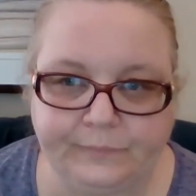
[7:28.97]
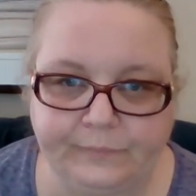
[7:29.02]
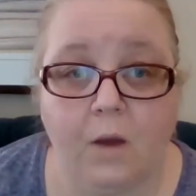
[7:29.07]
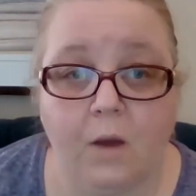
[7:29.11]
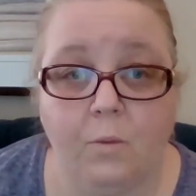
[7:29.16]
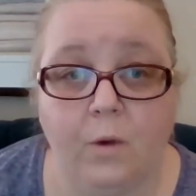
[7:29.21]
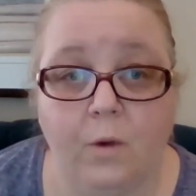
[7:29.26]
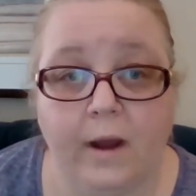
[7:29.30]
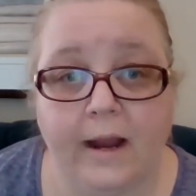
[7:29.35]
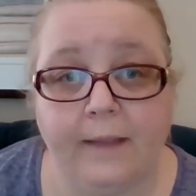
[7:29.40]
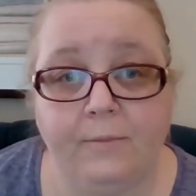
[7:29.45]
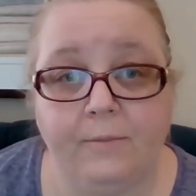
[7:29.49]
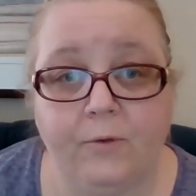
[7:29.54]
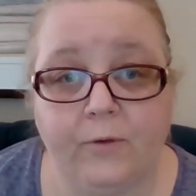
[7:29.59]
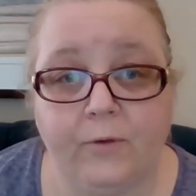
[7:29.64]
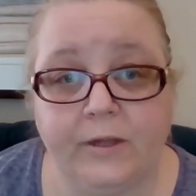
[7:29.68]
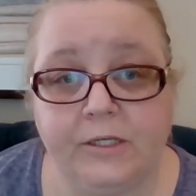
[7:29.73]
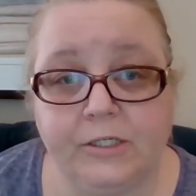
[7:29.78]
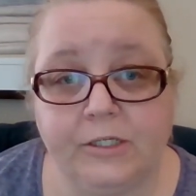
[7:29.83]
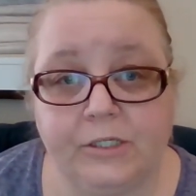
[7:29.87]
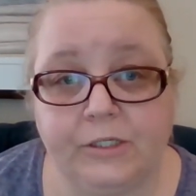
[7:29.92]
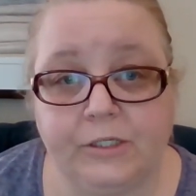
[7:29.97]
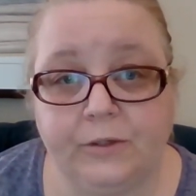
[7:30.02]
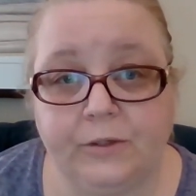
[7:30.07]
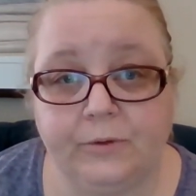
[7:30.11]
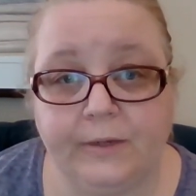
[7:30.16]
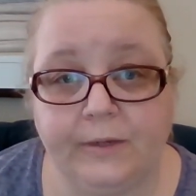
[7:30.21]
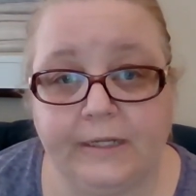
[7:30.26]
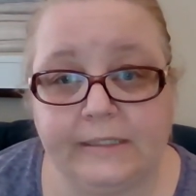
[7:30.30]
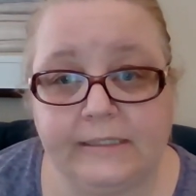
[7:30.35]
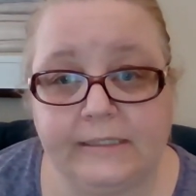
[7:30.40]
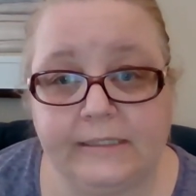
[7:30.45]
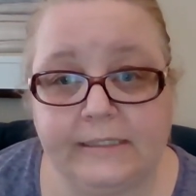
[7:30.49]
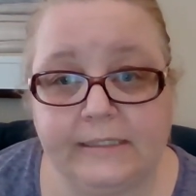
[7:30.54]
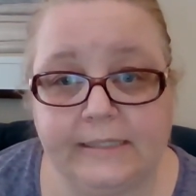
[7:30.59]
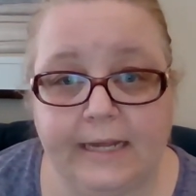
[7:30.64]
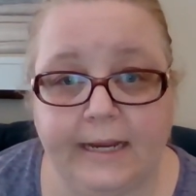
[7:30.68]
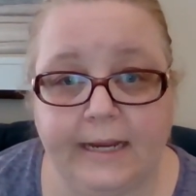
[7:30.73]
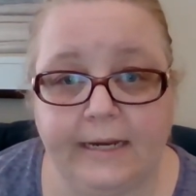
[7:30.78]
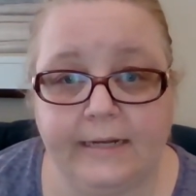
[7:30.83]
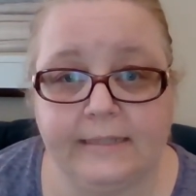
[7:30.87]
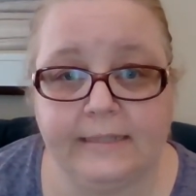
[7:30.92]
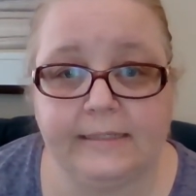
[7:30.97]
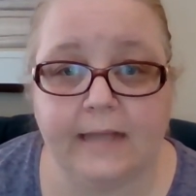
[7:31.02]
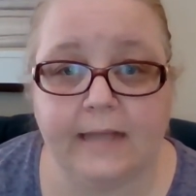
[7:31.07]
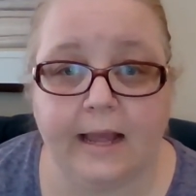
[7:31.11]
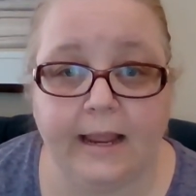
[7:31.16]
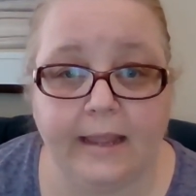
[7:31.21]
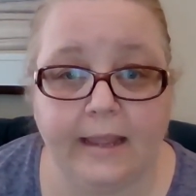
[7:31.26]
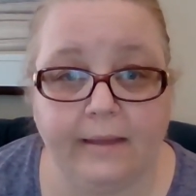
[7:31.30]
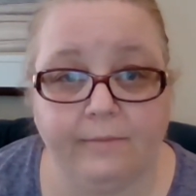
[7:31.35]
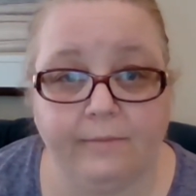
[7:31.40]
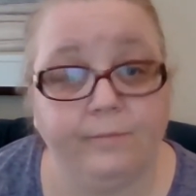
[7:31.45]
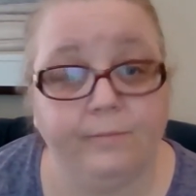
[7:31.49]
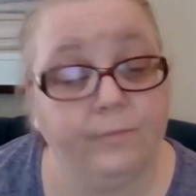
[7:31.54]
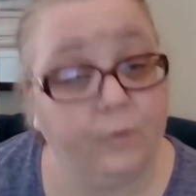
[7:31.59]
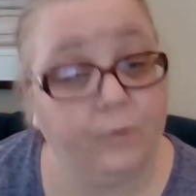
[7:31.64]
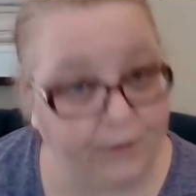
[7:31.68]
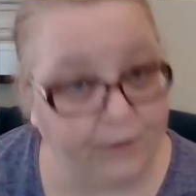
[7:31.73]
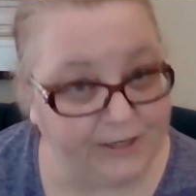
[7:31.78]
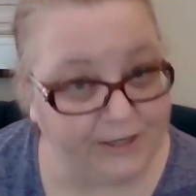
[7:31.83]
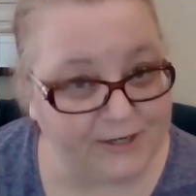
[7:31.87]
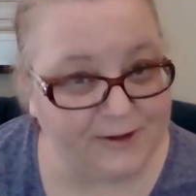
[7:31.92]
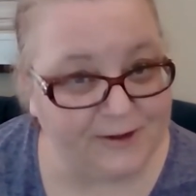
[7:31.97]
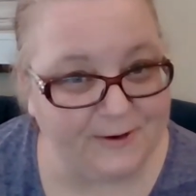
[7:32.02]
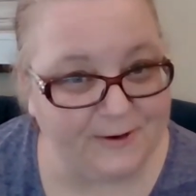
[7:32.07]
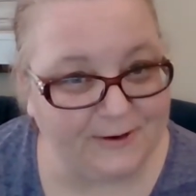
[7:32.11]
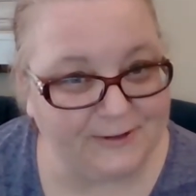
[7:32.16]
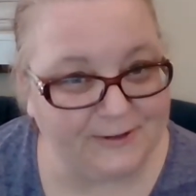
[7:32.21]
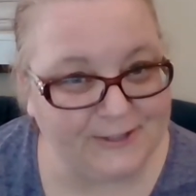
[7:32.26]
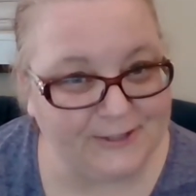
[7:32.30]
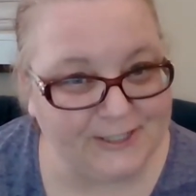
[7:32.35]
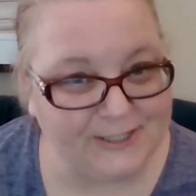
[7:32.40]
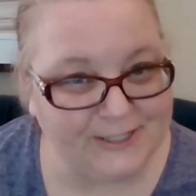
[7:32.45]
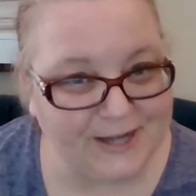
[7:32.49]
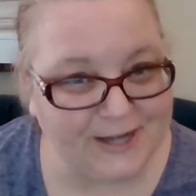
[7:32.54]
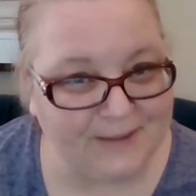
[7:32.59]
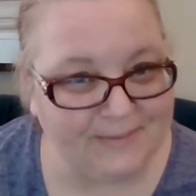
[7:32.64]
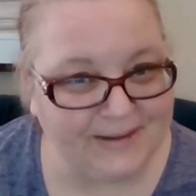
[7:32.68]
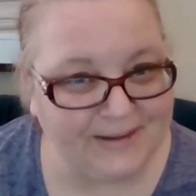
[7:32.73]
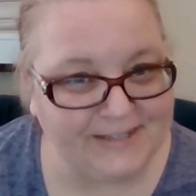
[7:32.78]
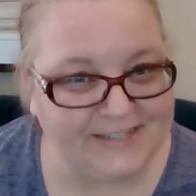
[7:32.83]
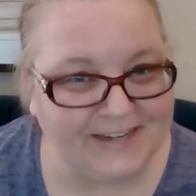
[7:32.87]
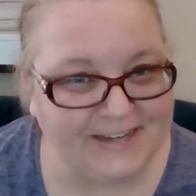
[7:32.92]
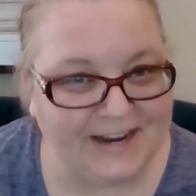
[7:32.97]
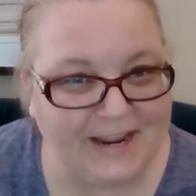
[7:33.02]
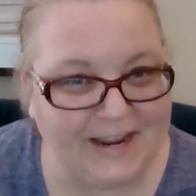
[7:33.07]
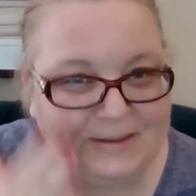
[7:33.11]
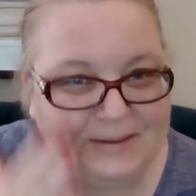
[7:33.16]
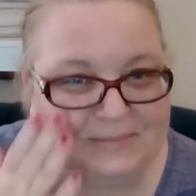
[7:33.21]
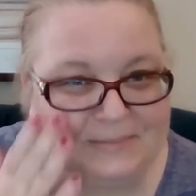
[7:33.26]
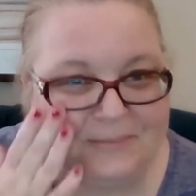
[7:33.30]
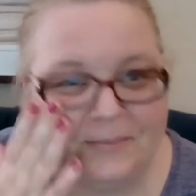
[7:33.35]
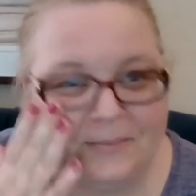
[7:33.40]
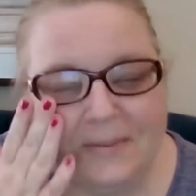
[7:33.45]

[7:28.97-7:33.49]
What I'm going to do instead is I am going to go grocery shopping today,